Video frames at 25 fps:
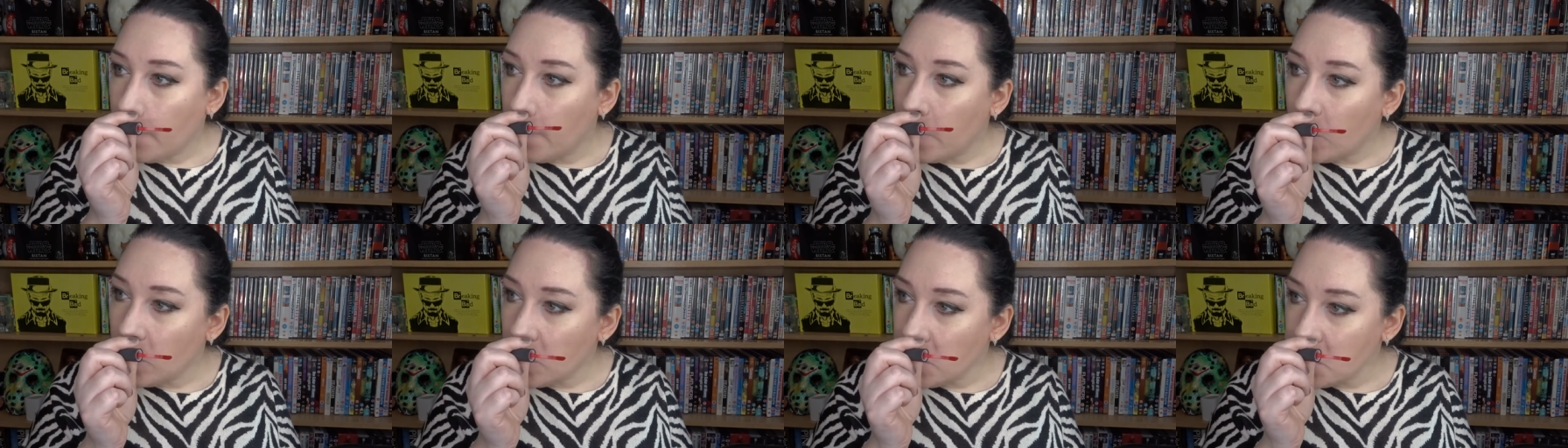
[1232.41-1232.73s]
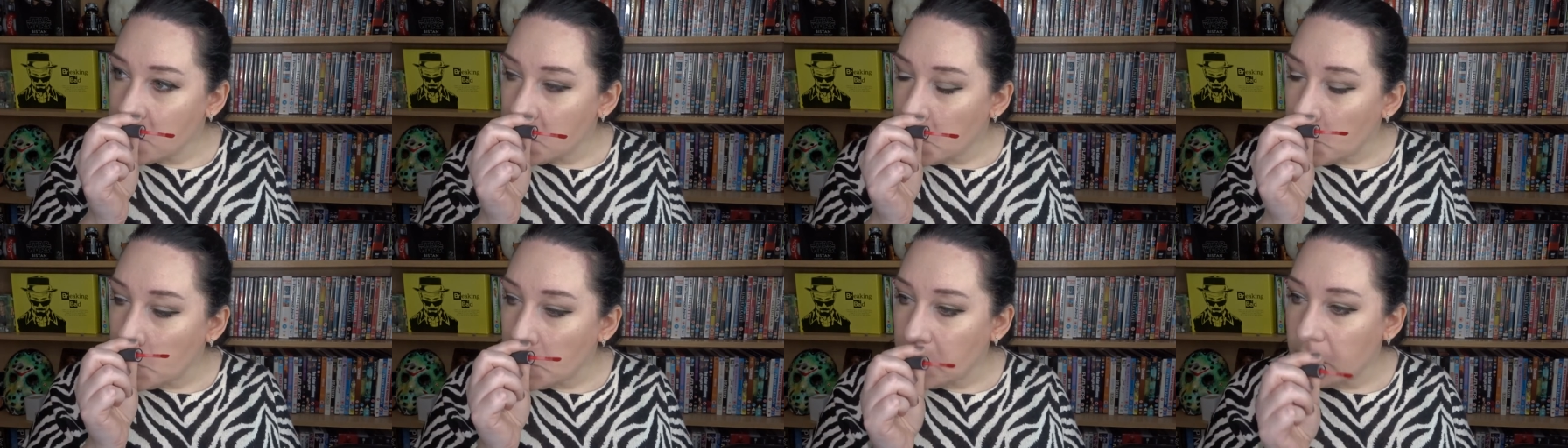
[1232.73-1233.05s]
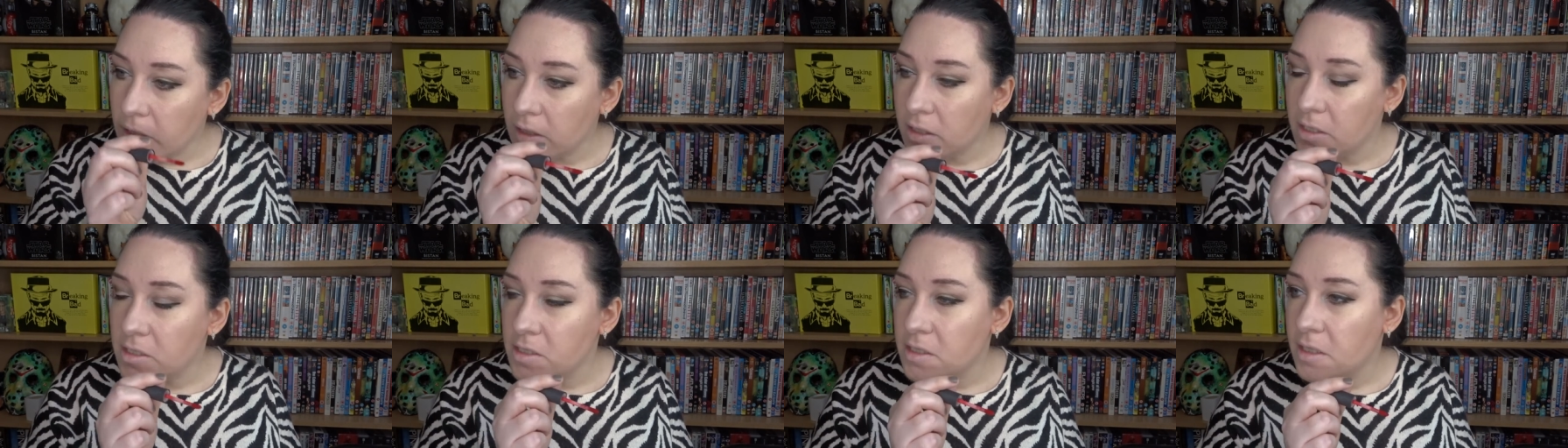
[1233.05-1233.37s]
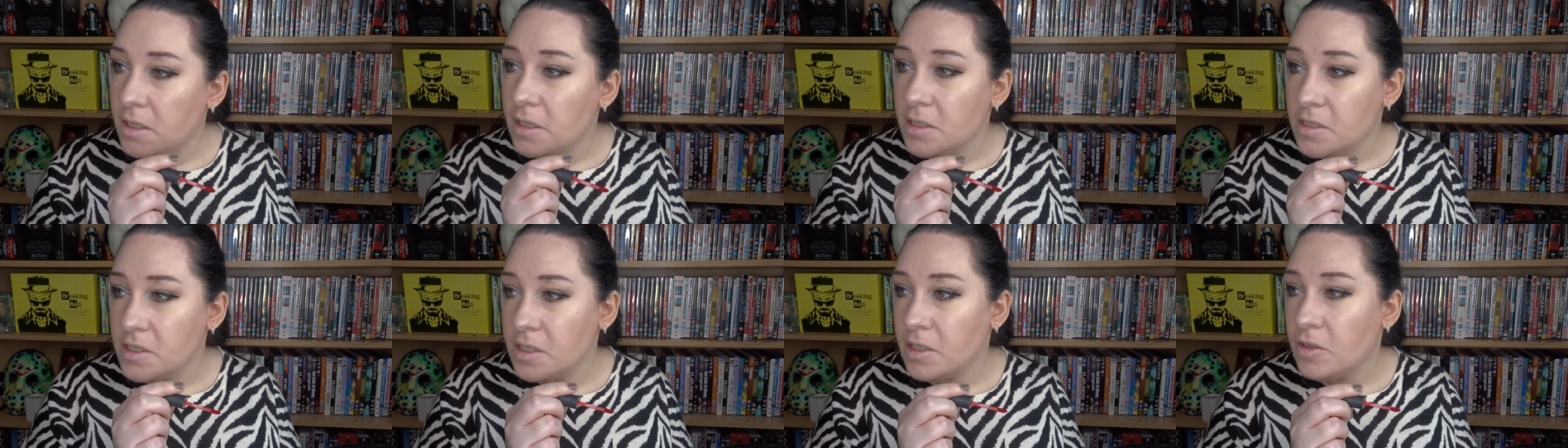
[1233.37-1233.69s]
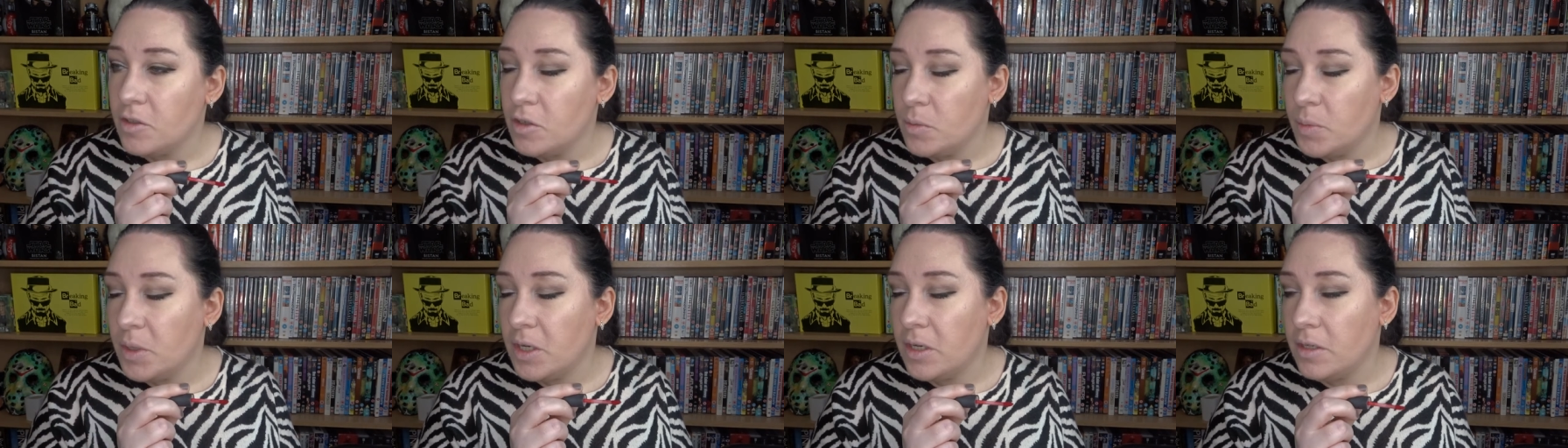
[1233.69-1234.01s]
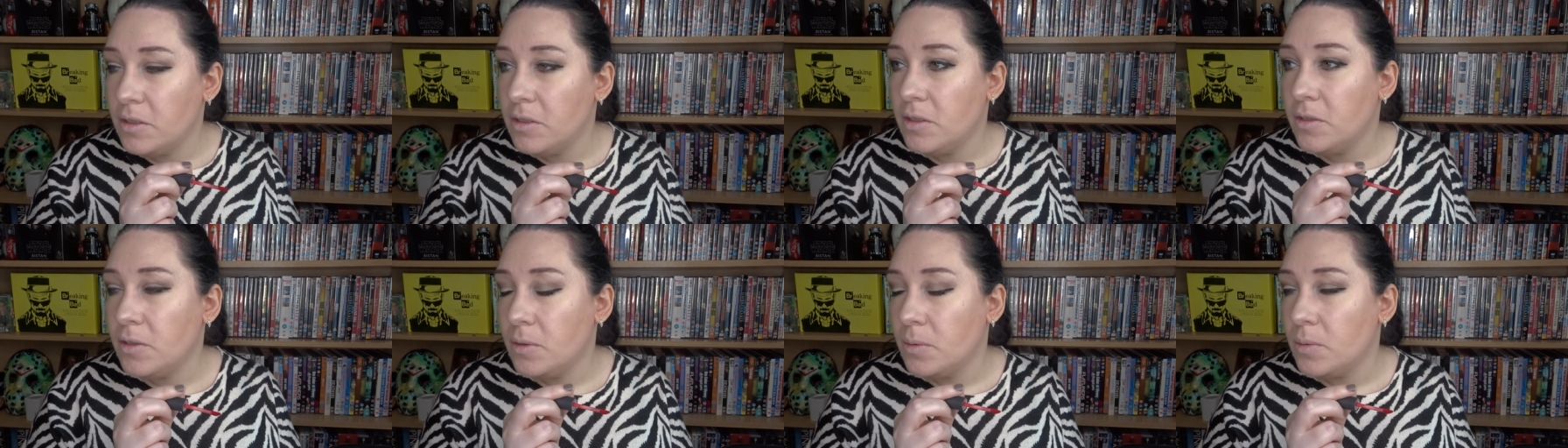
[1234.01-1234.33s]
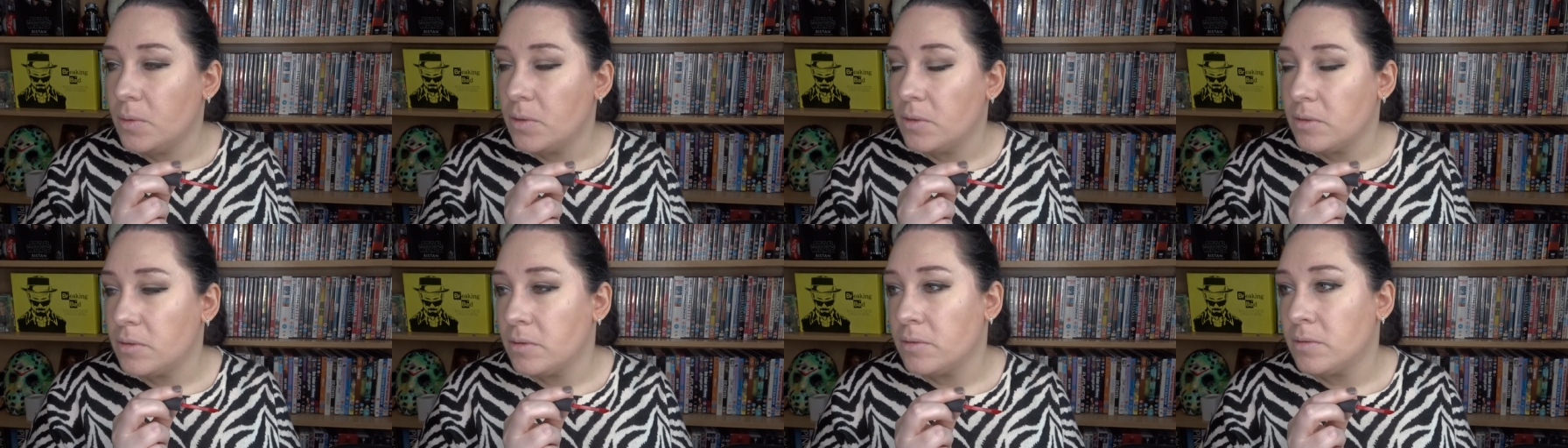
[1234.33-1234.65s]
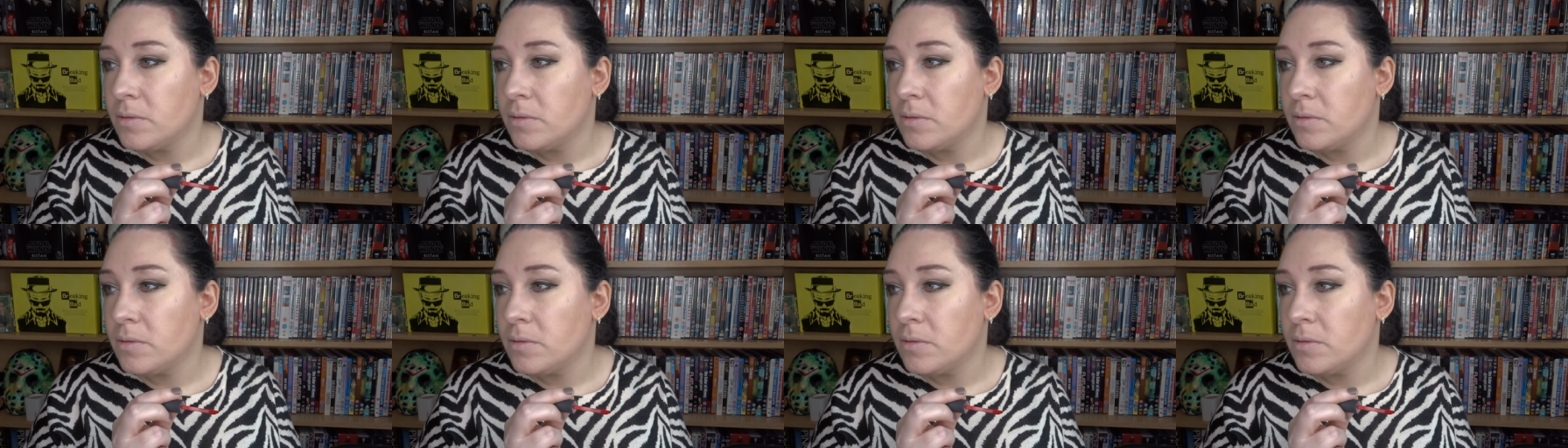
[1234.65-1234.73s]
Always looking at Isaac. Isaac, are you behind the door?